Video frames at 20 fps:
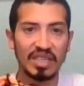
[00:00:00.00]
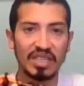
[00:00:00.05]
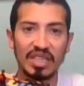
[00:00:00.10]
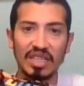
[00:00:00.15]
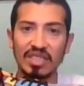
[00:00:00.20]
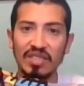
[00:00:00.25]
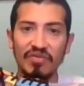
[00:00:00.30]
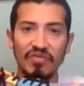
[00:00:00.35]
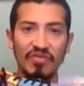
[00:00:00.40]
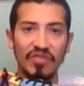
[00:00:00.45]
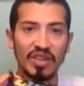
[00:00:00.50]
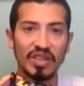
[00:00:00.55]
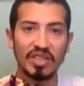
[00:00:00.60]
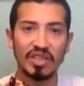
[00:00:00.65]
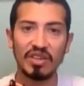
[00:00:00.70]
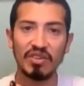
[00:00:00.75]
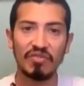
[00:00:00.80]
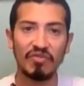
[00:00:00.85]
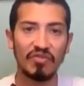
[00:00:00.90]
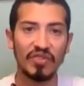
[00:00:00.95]
It doesn't feel, you
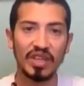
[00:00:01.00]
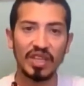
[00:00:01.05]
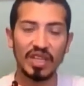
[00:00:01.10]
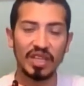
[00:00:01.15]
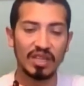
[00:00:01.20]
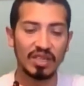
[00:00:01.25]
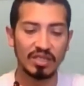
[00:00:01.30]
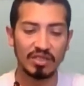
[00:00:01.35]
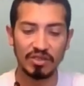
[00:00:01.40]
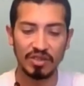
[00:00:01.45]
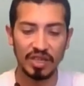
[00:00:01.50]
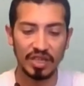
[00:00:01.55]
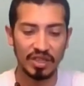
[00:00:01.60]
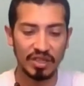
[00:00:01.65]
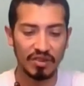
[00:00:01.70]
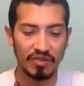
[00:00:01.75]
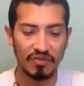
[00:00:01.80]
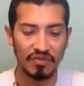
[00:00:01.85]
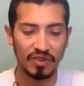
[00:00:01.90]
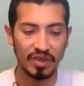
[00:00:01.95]
don't feel it underneath
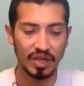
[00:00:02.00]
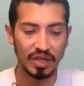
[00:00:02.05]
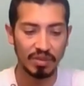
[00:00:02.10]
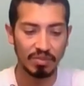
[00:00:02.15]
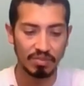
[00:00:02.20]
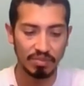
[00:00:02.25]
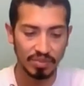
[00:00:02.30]
your foot.